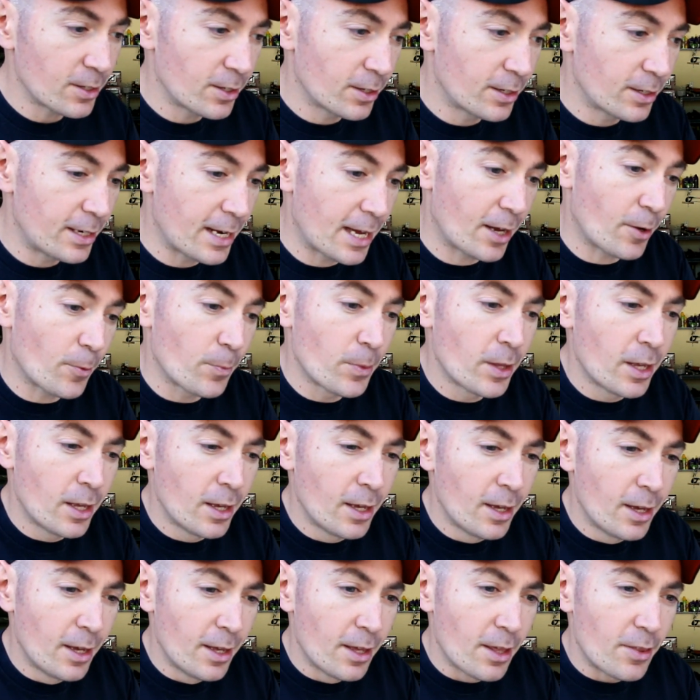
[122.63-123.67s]
Now,
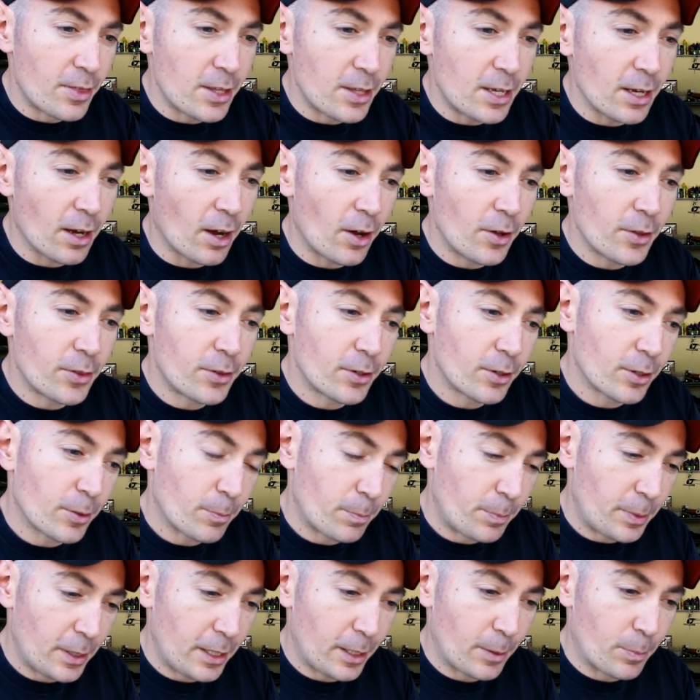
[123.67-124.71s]
the other
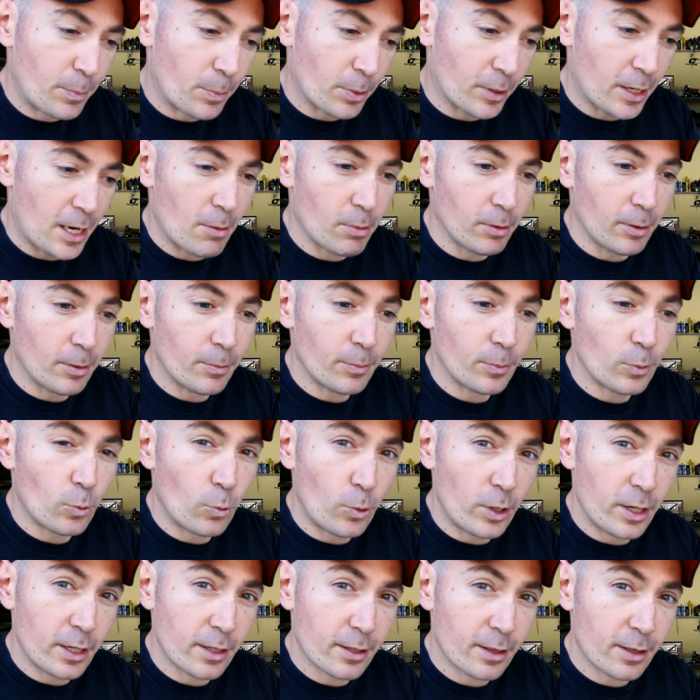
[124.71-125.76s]
big problem
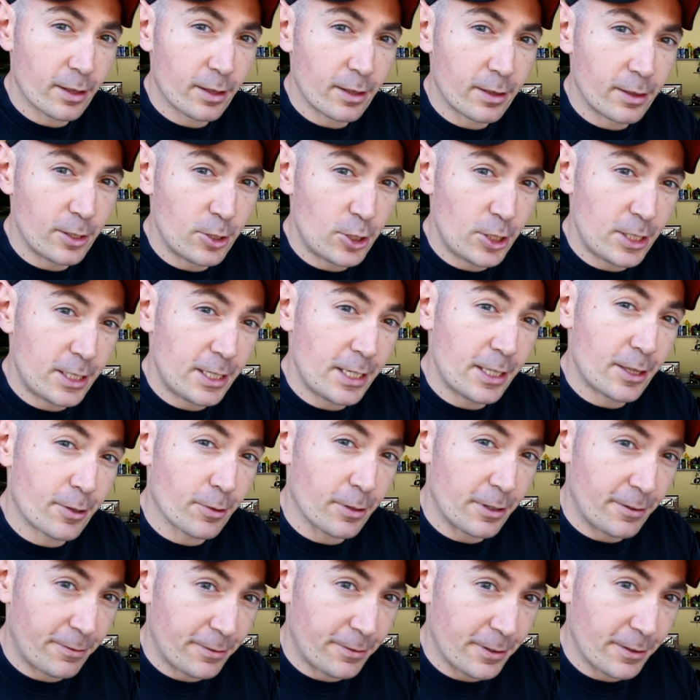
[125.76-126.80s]
with the
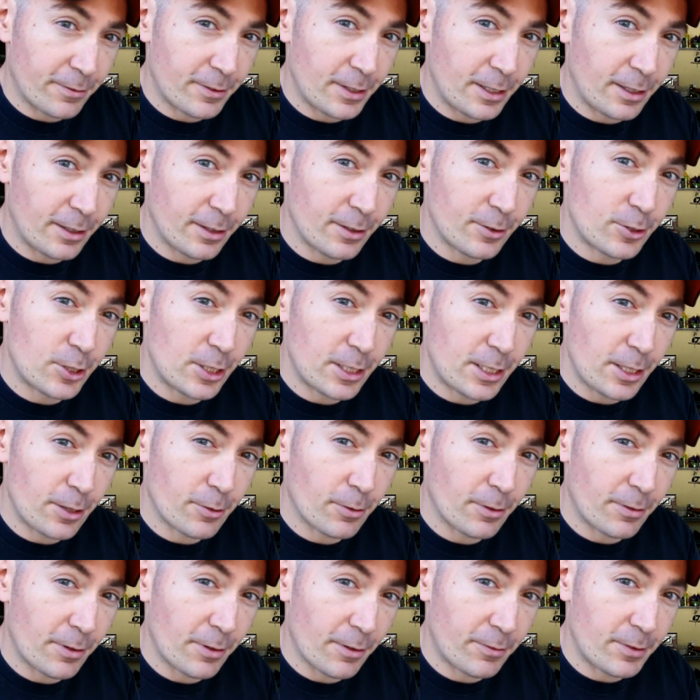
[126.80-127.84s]
GT350,
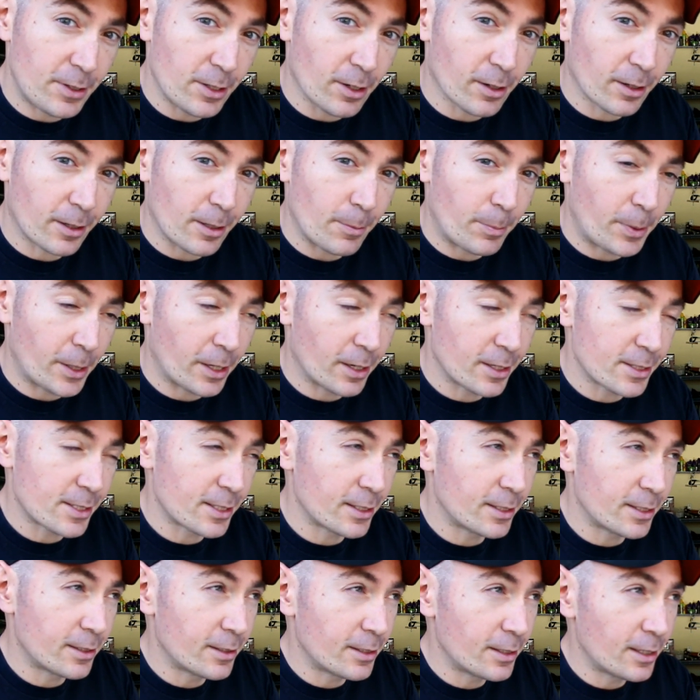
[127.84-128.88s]
GT350R
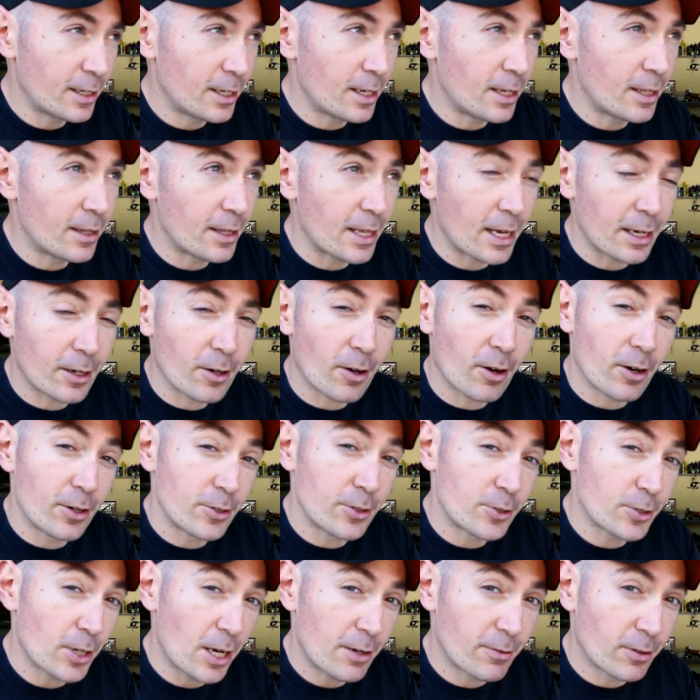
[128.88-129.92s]
comparison in that Car and
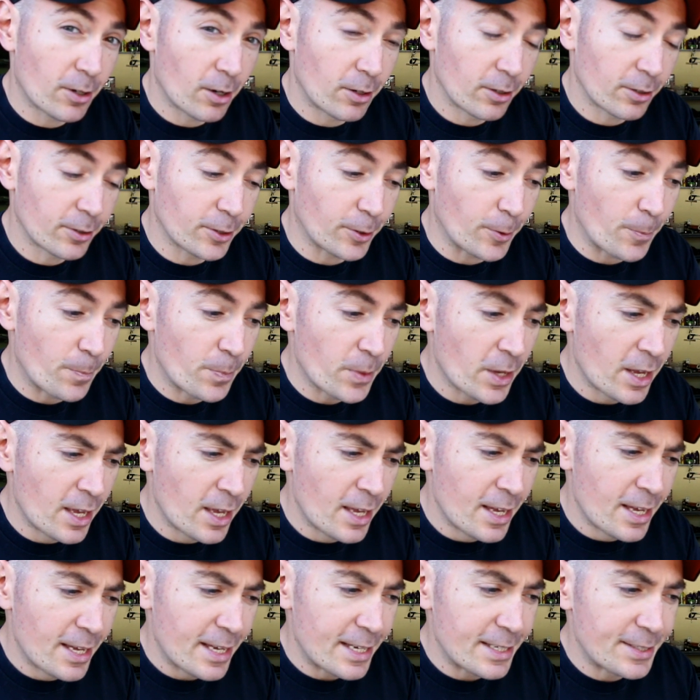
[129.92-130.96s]
Driver article
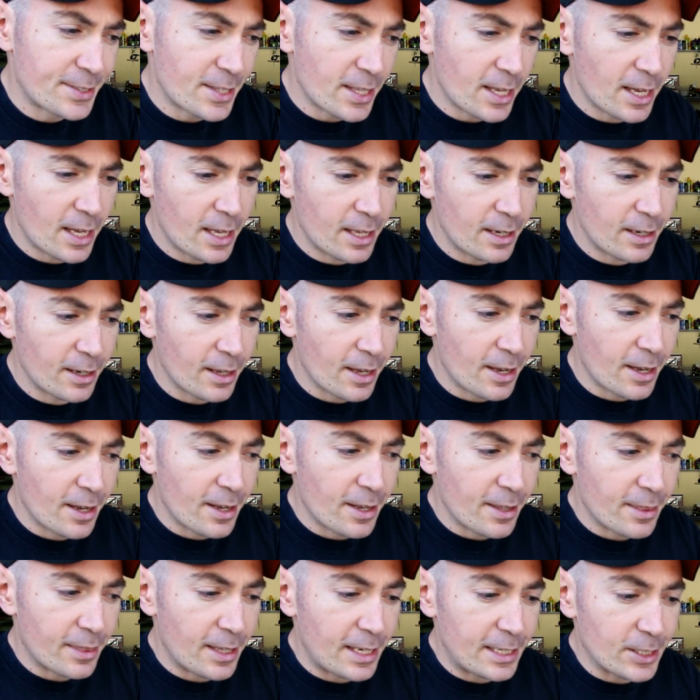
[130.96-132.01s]
is that
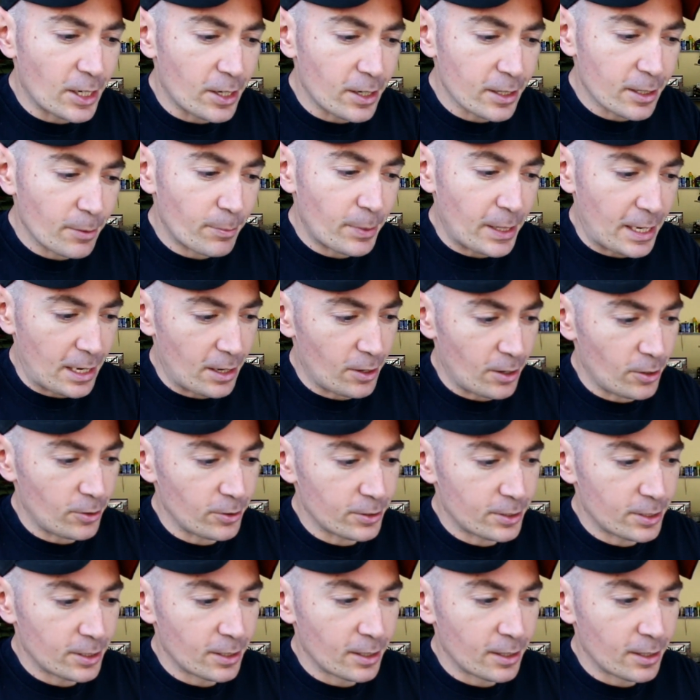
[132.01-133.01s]
they talk about